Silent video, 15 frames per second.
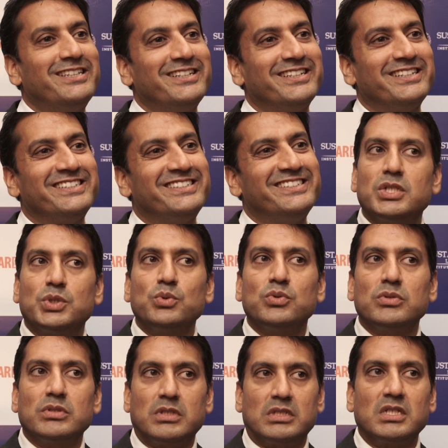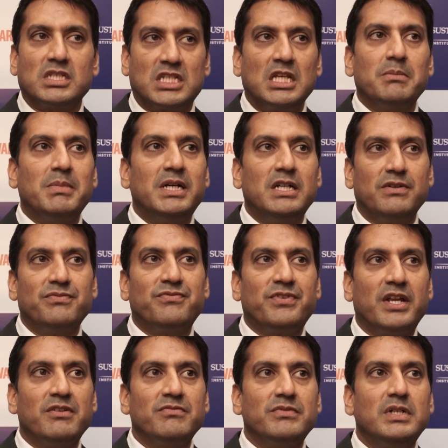year. It's to the sustainability
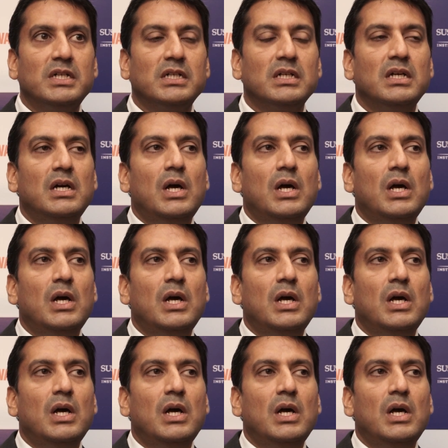framework.